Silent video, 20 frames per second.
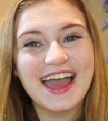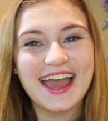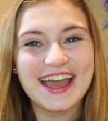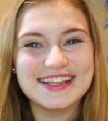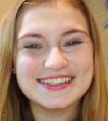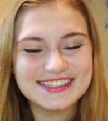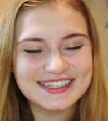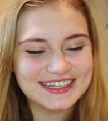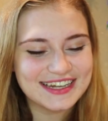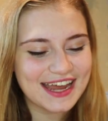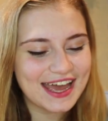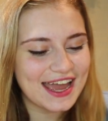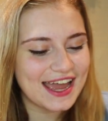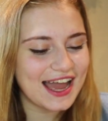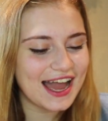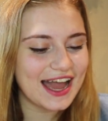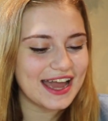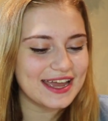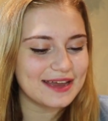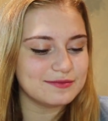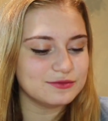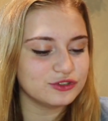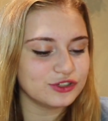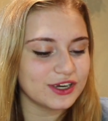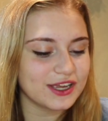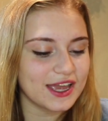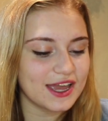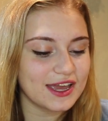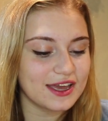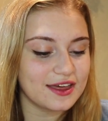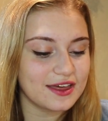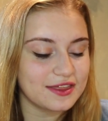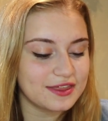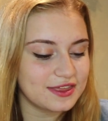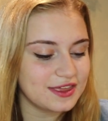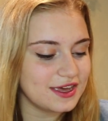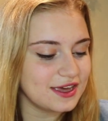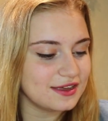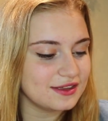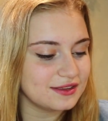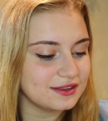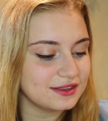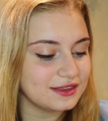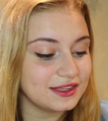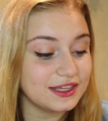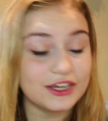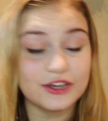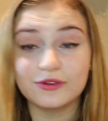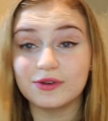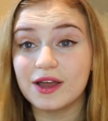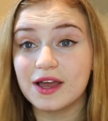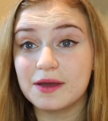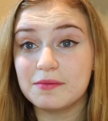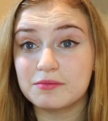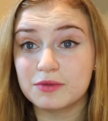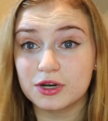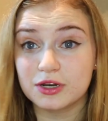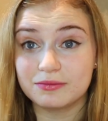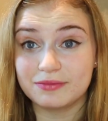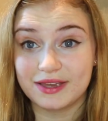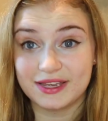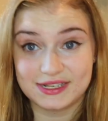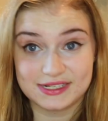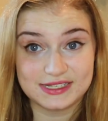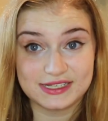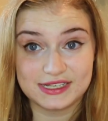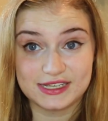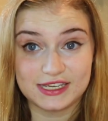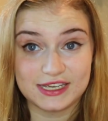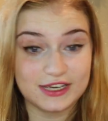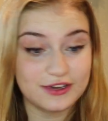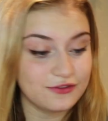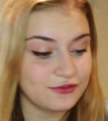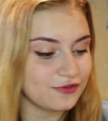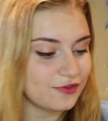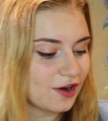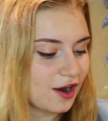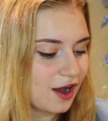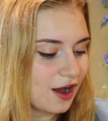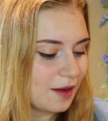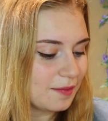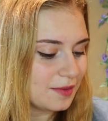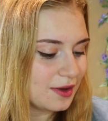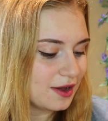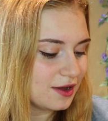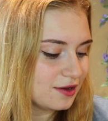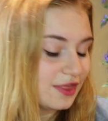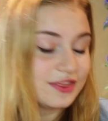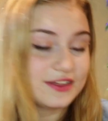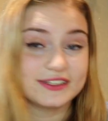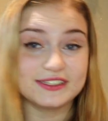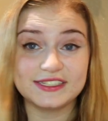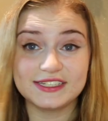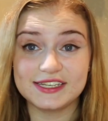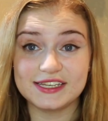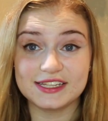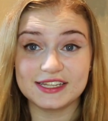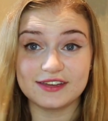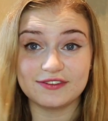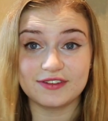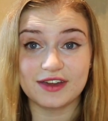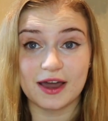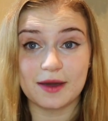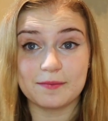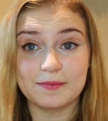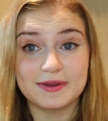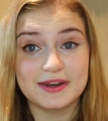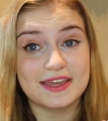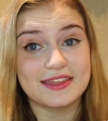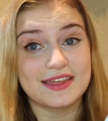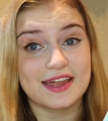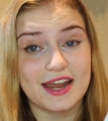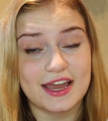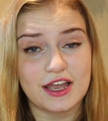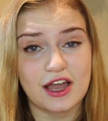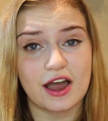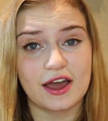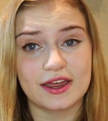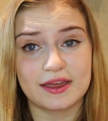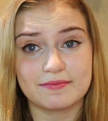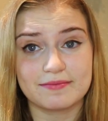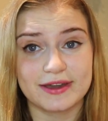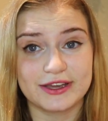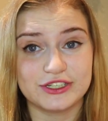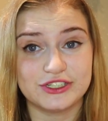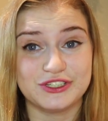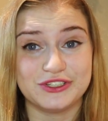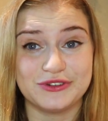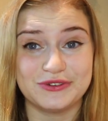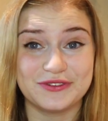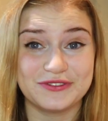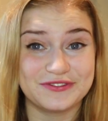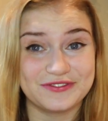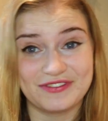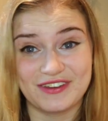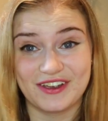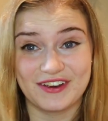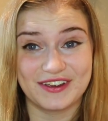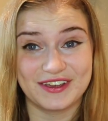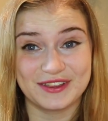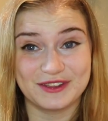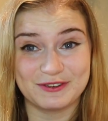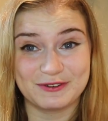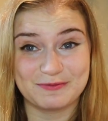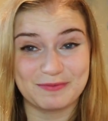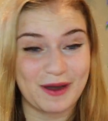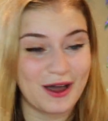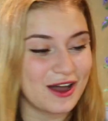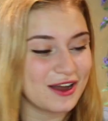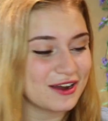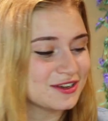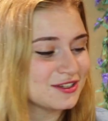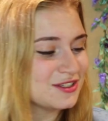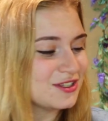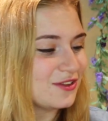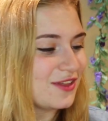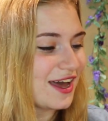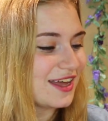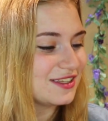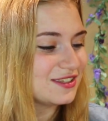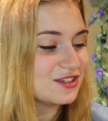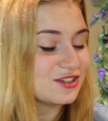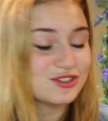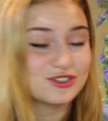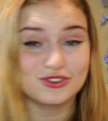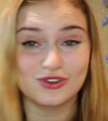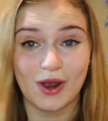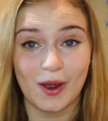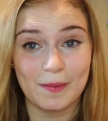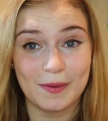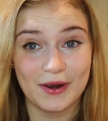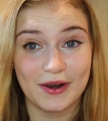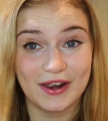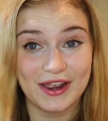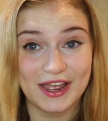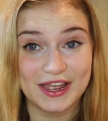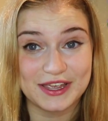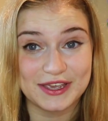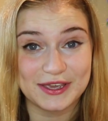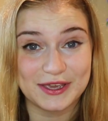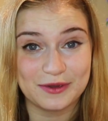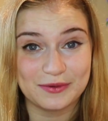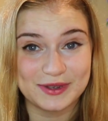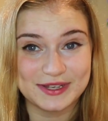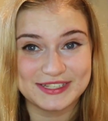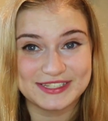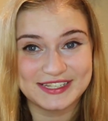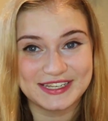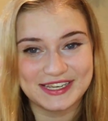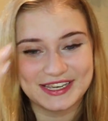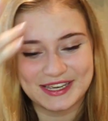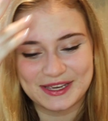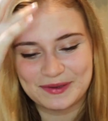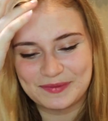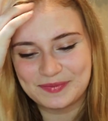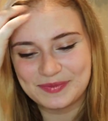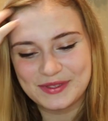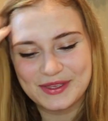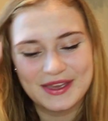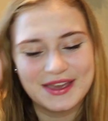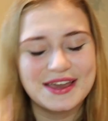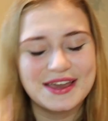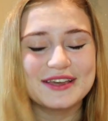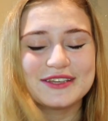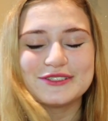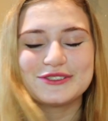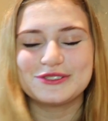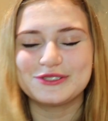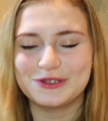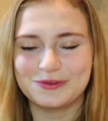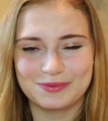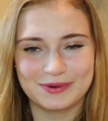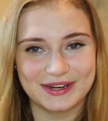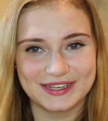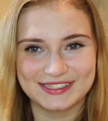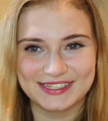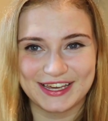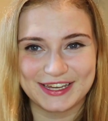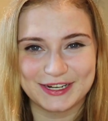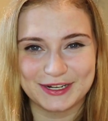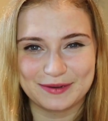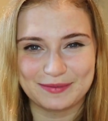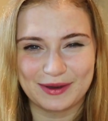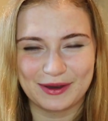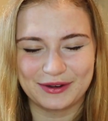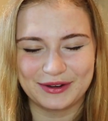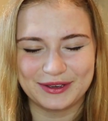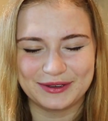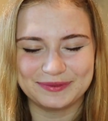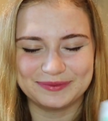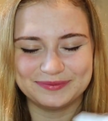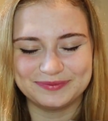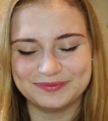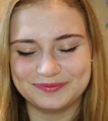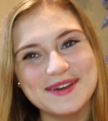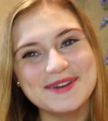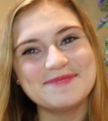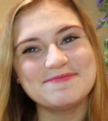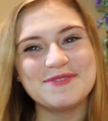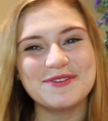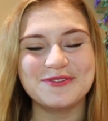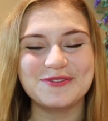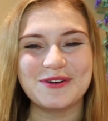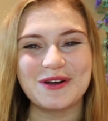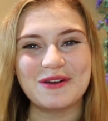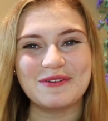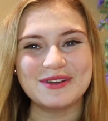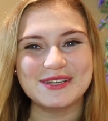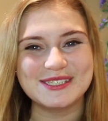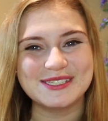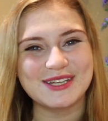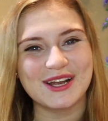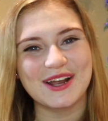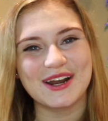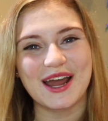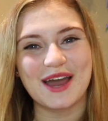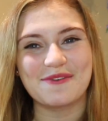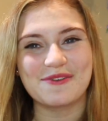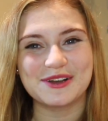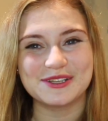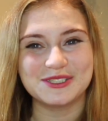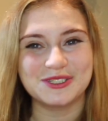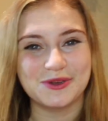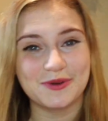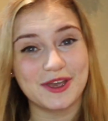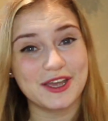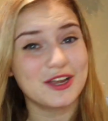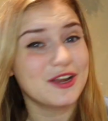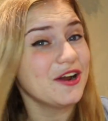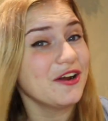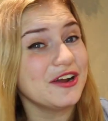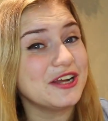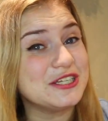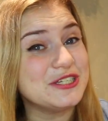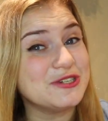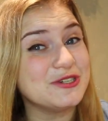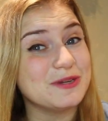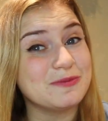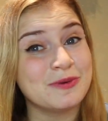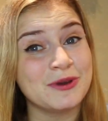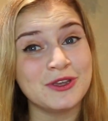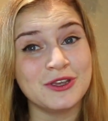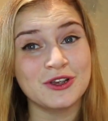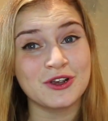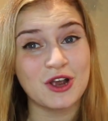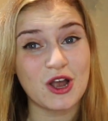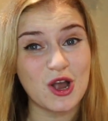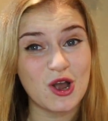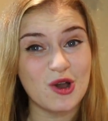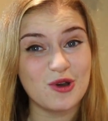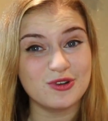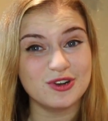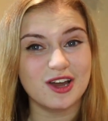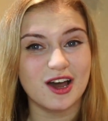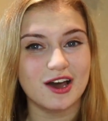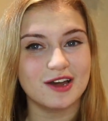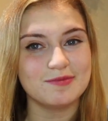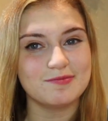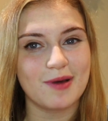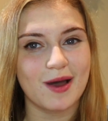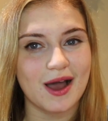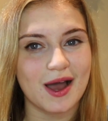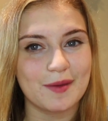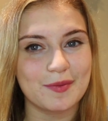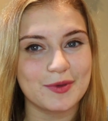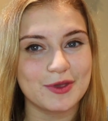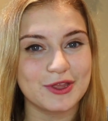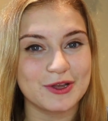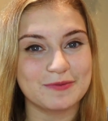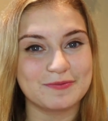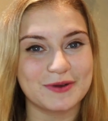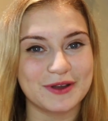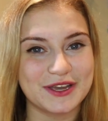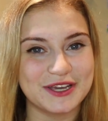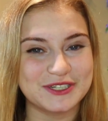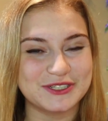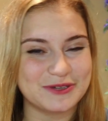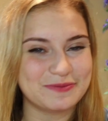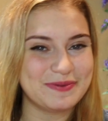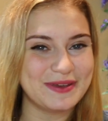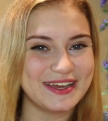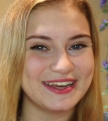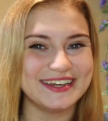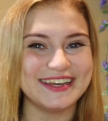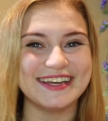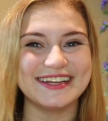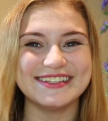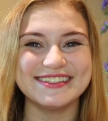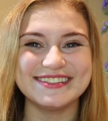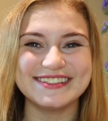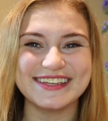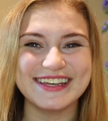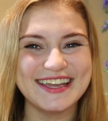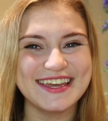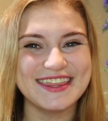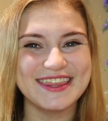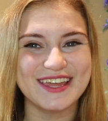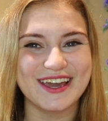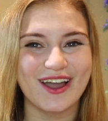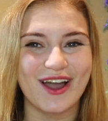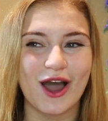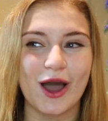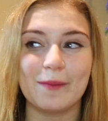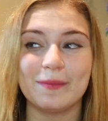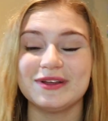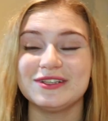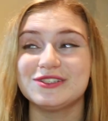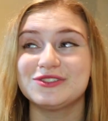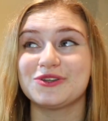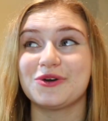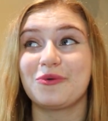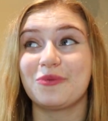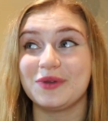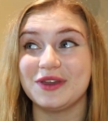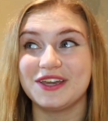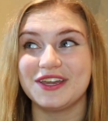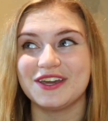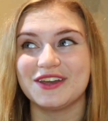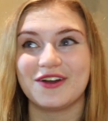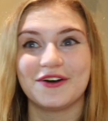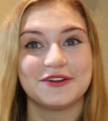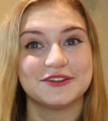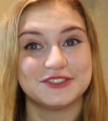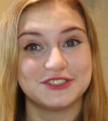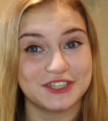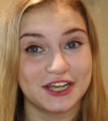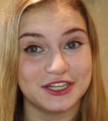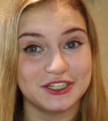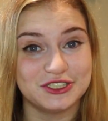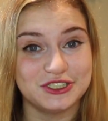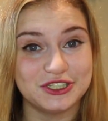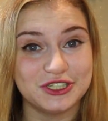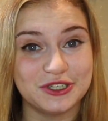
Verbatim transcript: And today I am drinking the Lyra Mermaid Tea from the Tea Leaf Company that I got in my June Fairy Loot box. So that's strawberry and kiwi tea. Super excited about it. Before we start, I want to encourage you to put your own unpopular bookish opinions in the comments so we can all judge